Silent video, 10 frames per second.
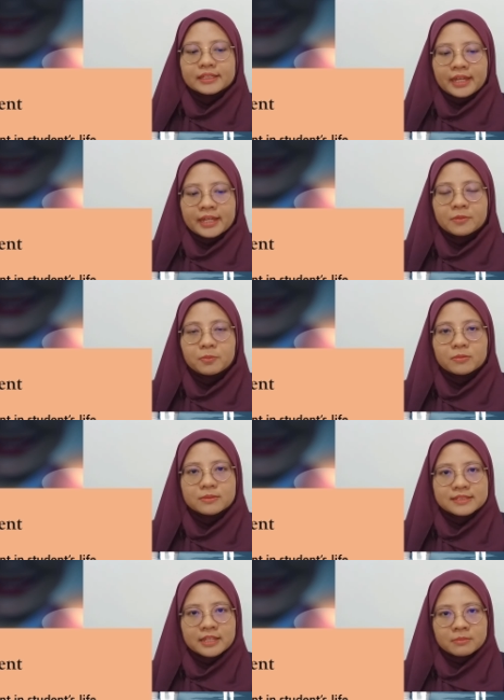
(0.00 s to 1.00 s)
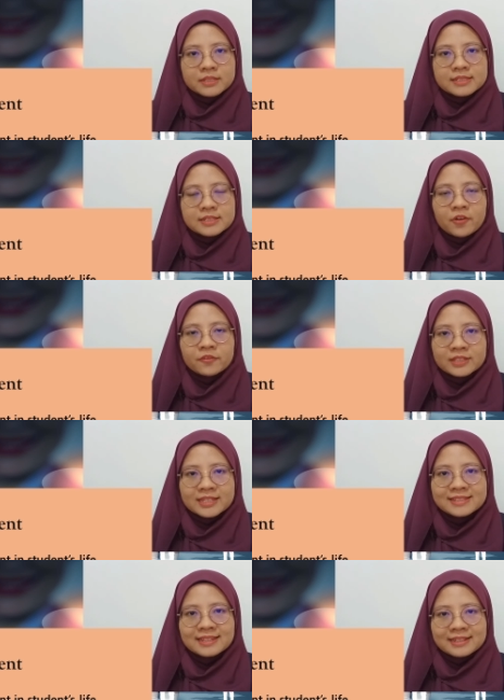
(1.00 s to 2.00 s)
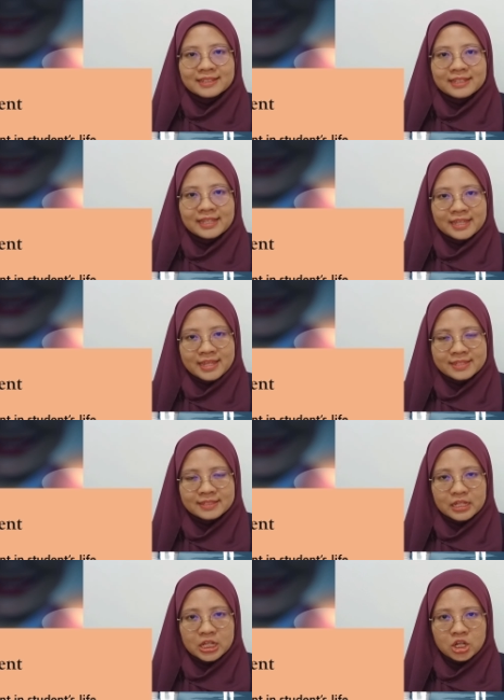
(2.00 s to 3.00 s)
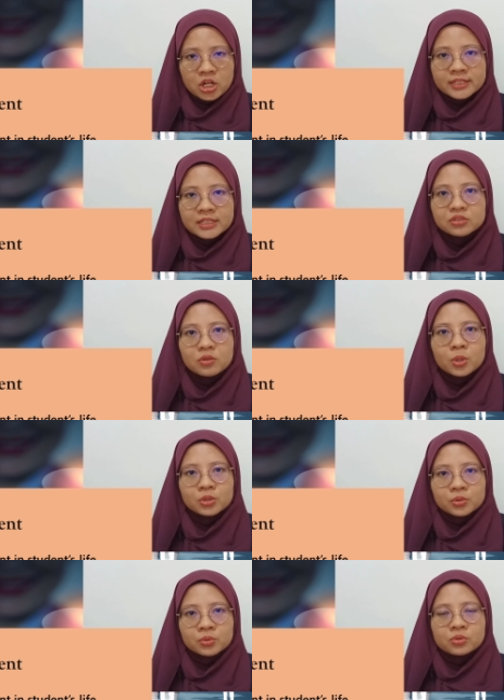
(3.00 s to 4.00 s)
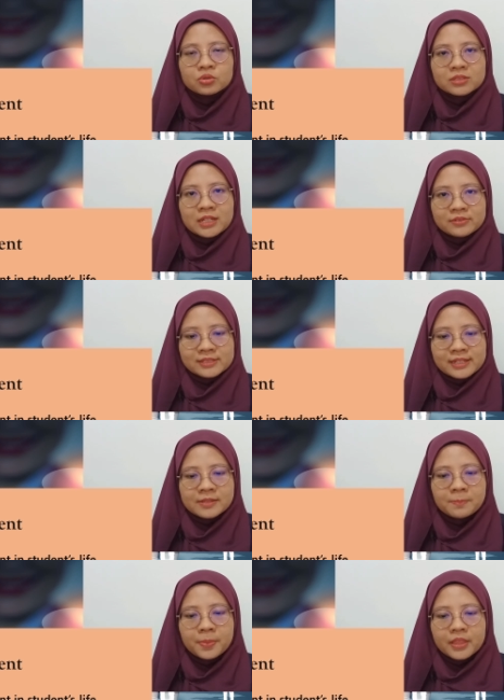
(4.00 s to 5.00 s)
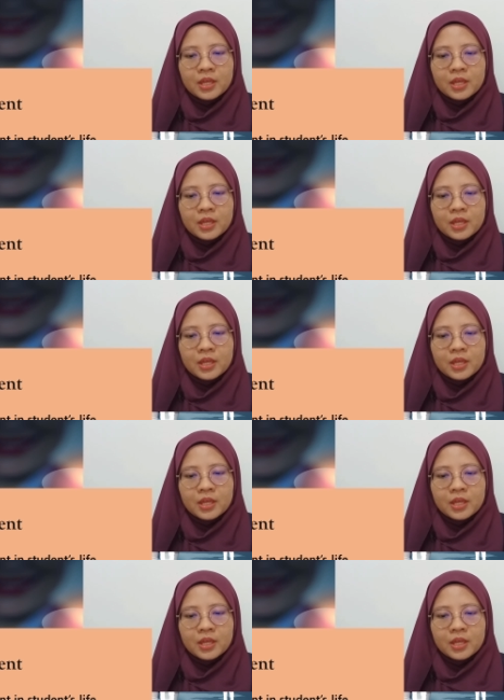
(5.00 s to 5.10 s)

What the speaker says: The other problem statements of this study is, according to O2 2000,